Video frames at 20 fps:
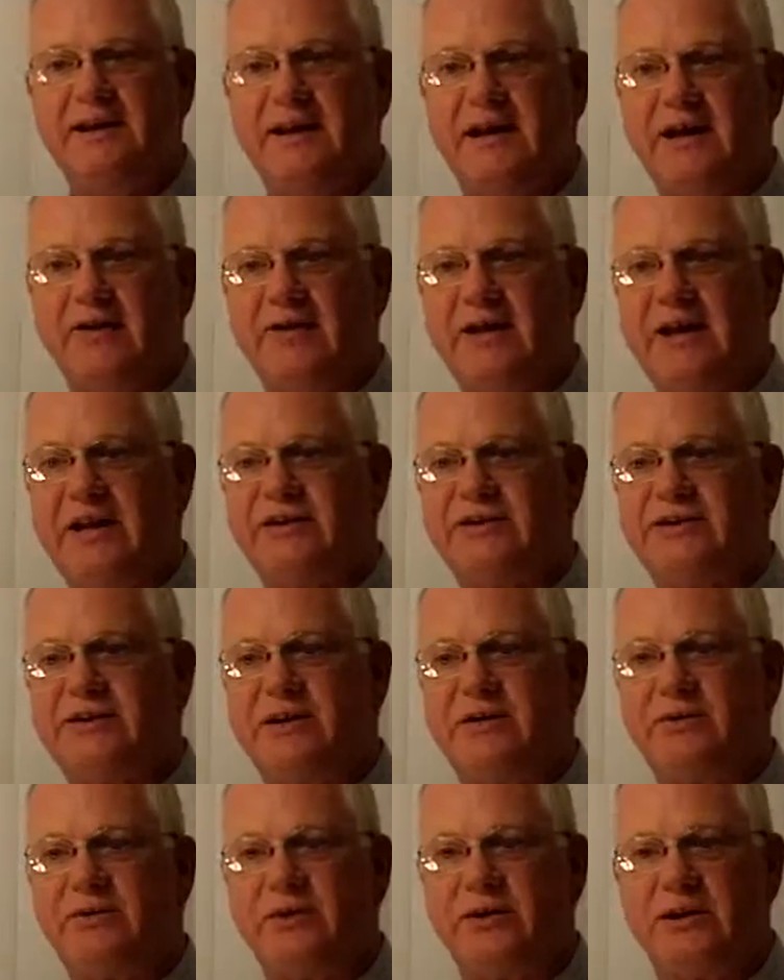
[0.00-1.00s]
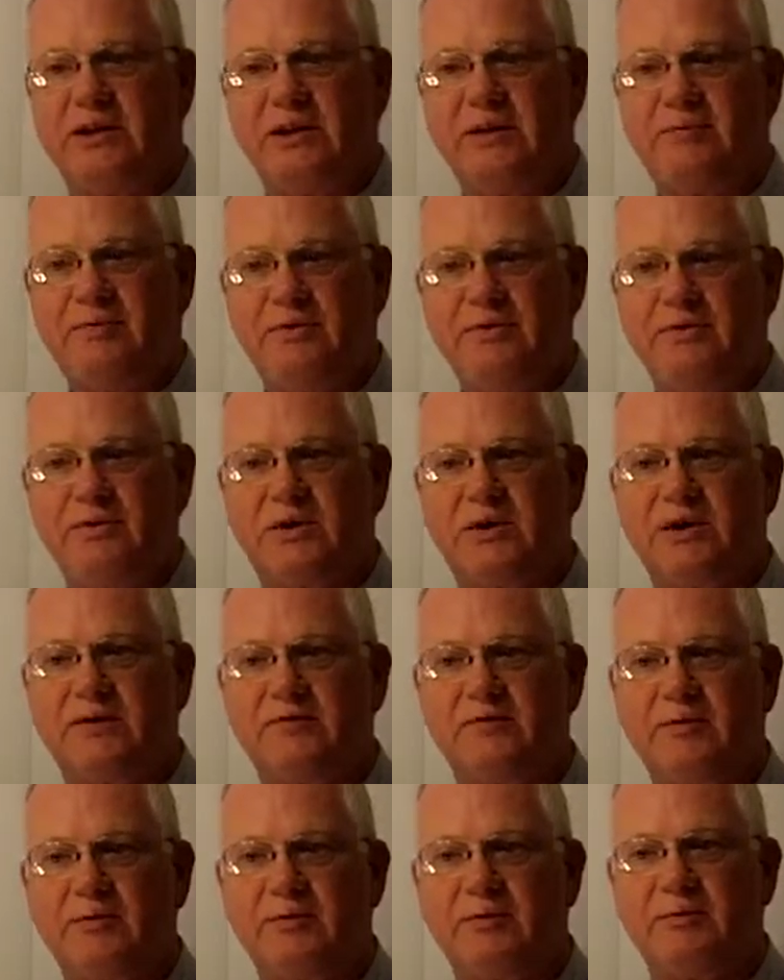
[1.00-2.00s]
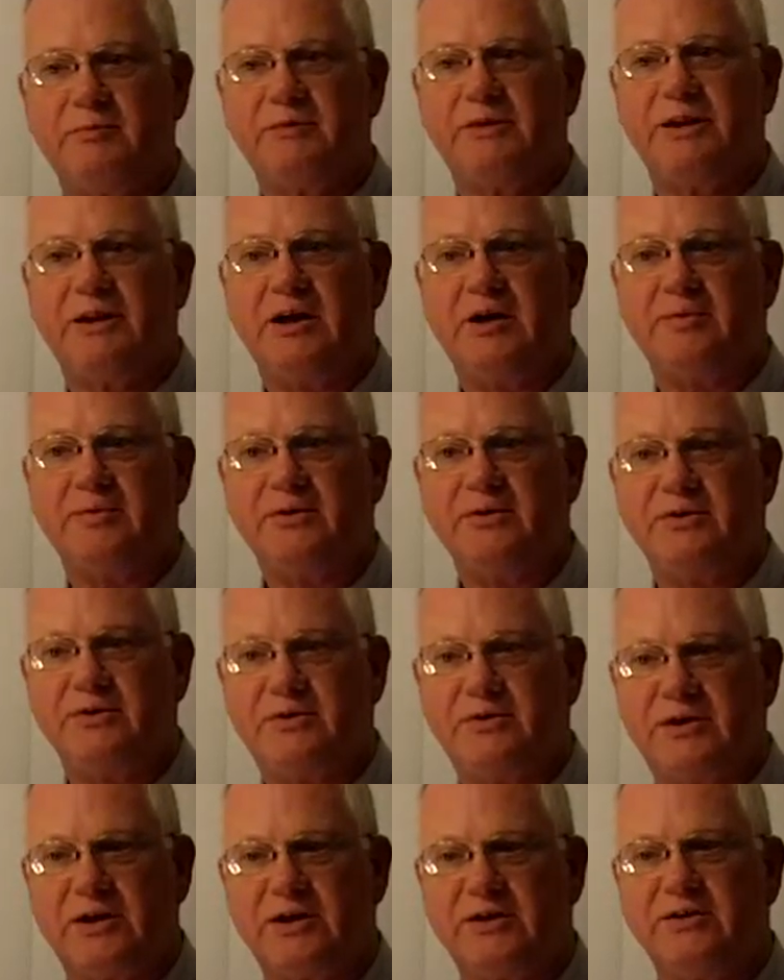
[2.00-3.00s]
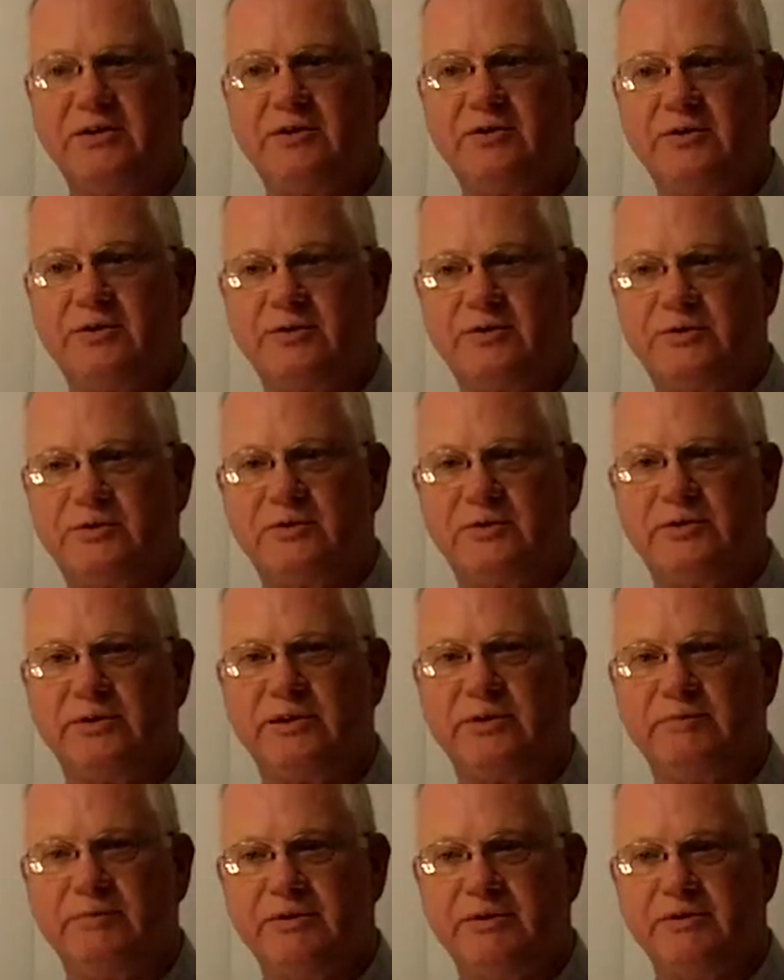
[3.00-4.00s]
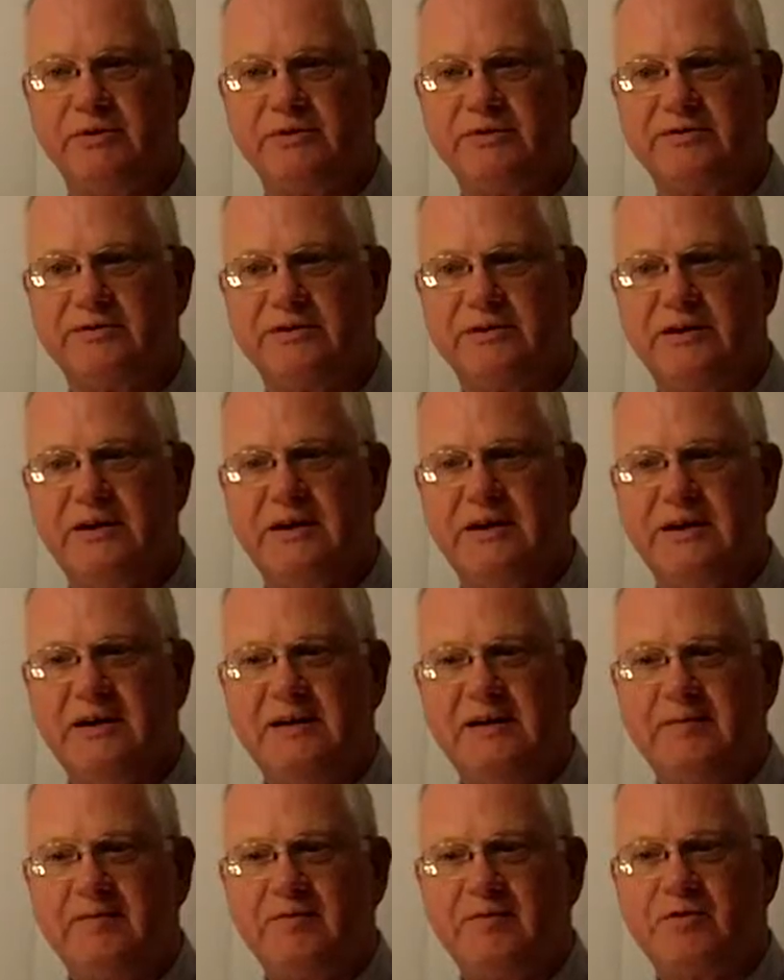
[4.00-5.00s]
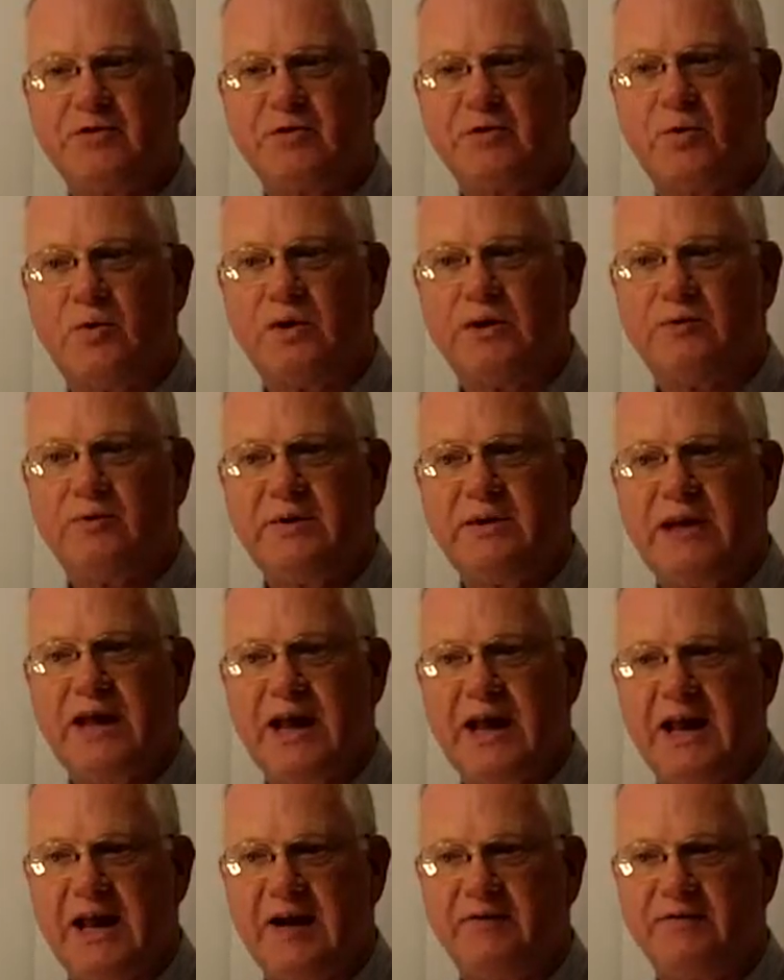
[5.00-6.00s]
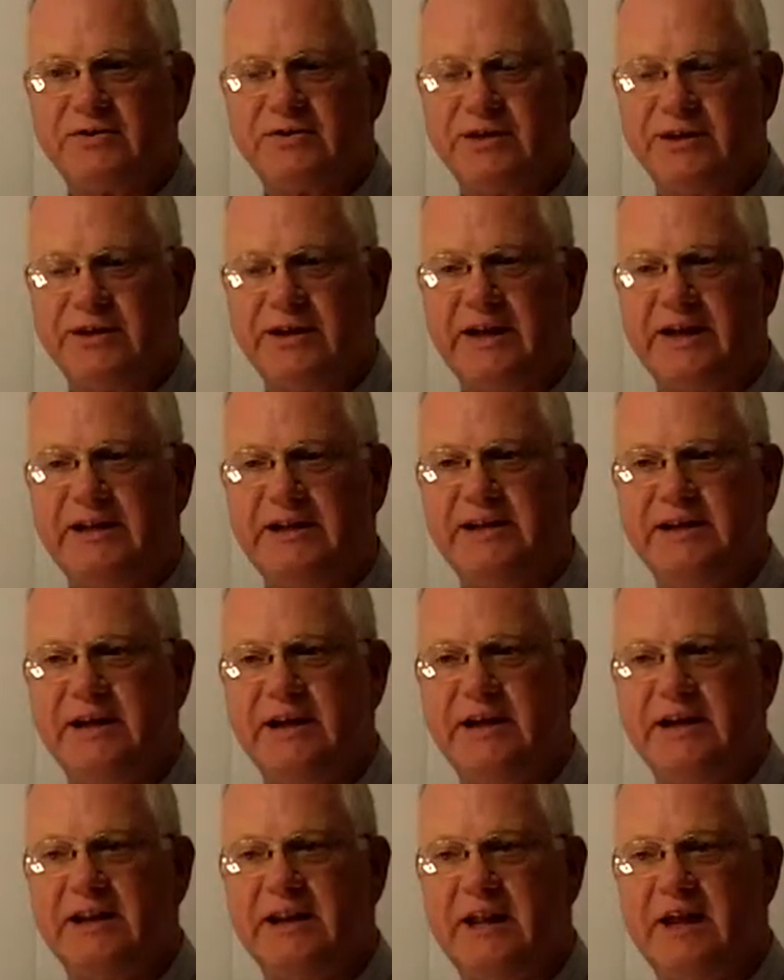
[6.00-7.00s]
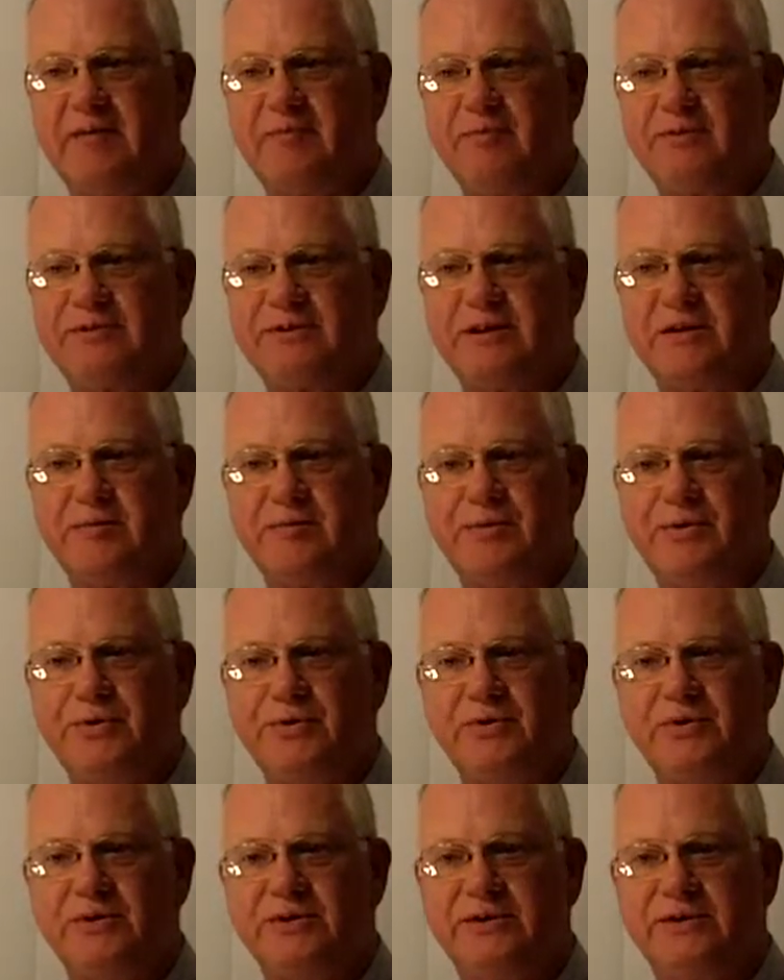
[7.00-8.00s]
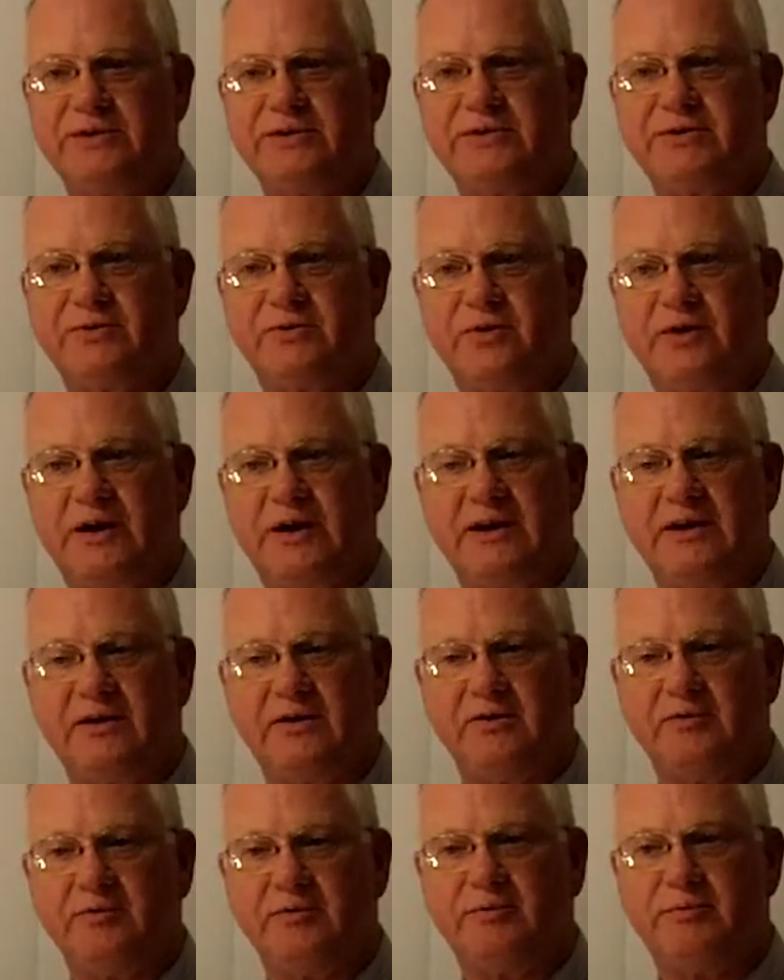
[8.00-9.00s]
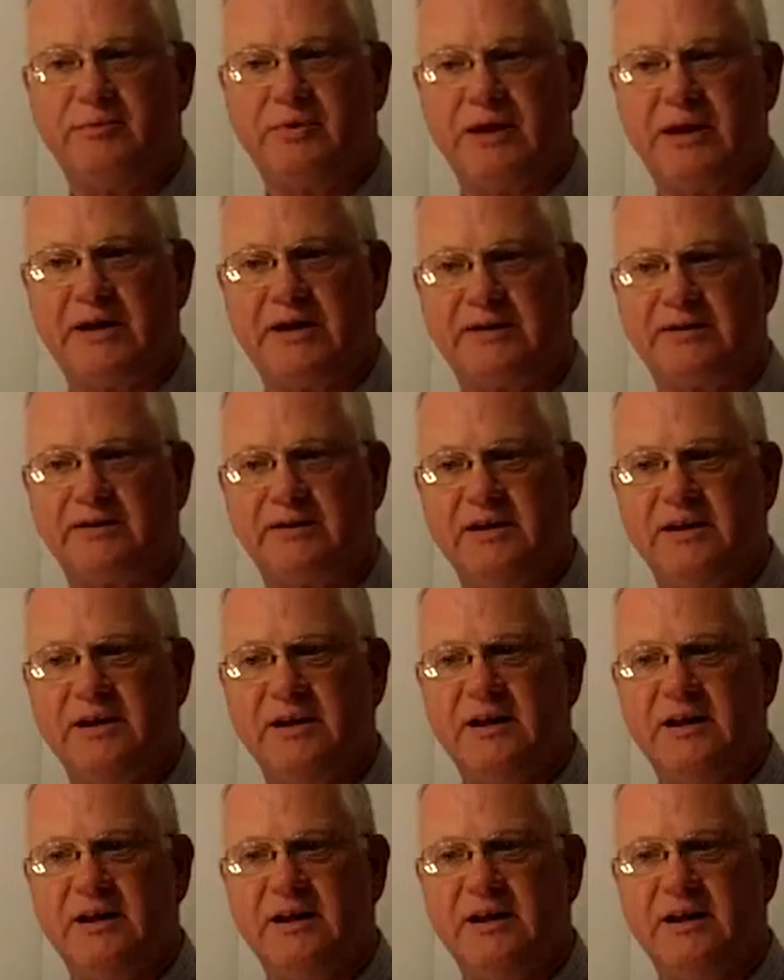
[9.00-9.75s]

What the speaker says: Now that is not only keeping you comfortable, but helping to cut your utility bills. So what we have is a 99.5% pure industrial grade aluminum product